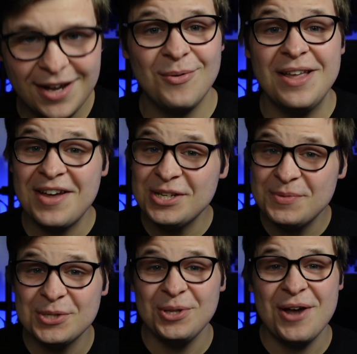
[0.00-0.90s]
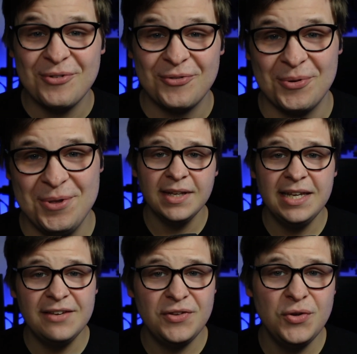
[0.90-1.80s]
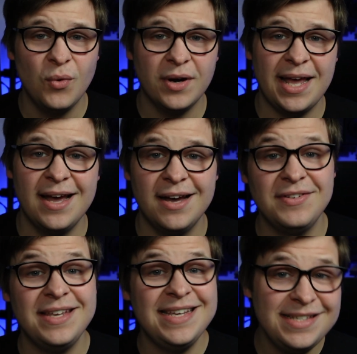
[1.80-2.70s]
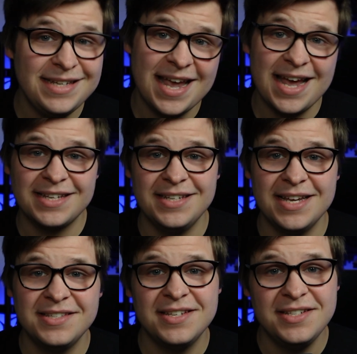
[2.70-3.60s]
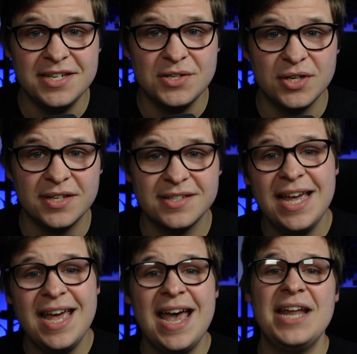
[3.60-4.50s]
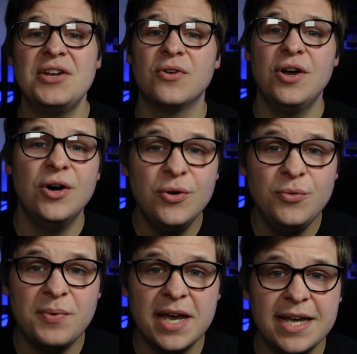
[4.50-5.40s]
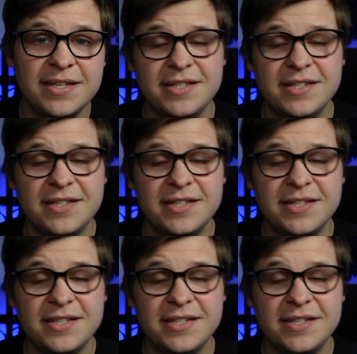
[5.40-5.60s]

Well, I've got a special offer for you. If you want to have easy access to teachings at your own pace,